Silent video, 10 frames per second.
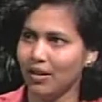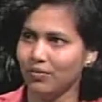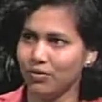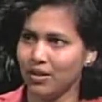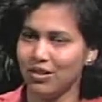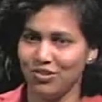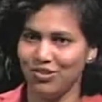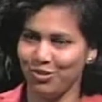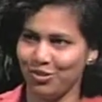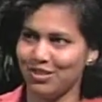And for that, you
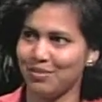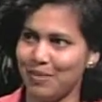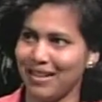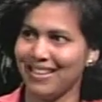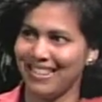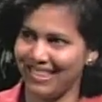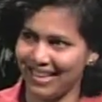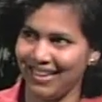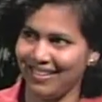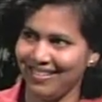need to sit back and
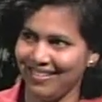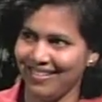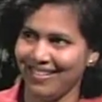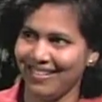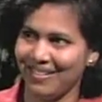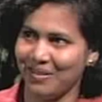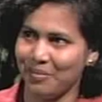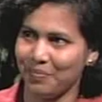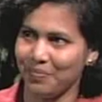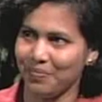think.
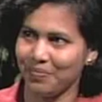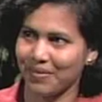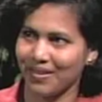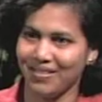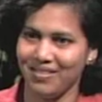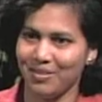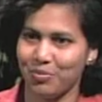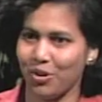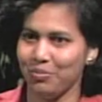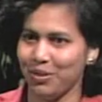Um, earlier,
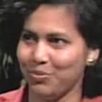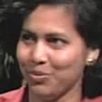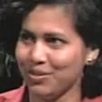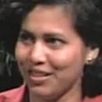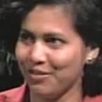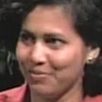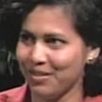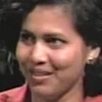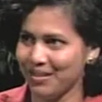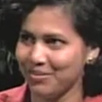probably it wouldn't have
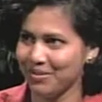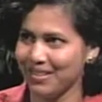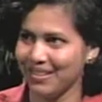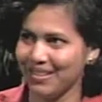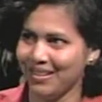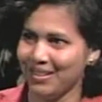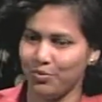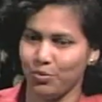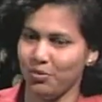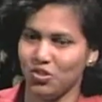been that way.
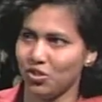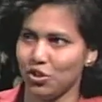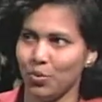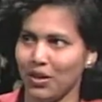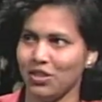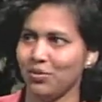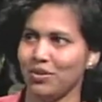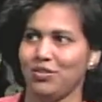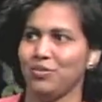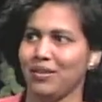It would be just doing,
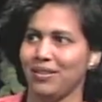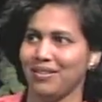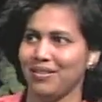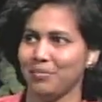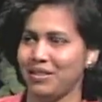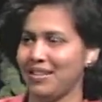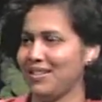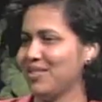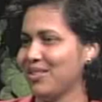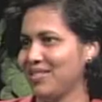doing, doing. Mm. But
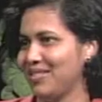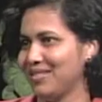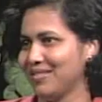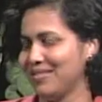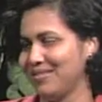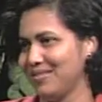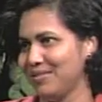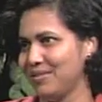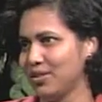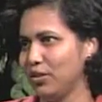that's not the
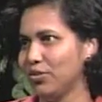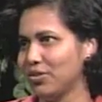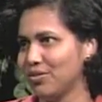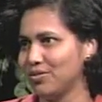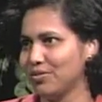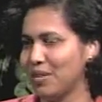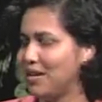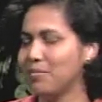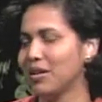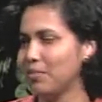solution to
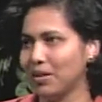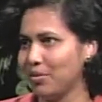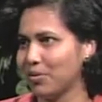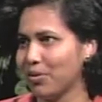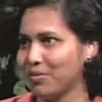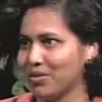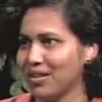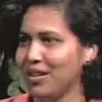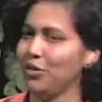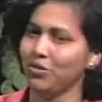many, many, many problems.
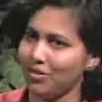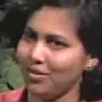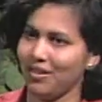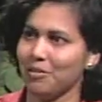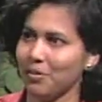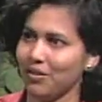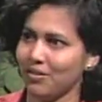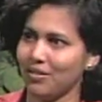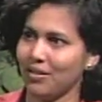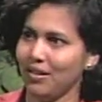You need to think about
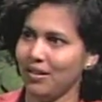it.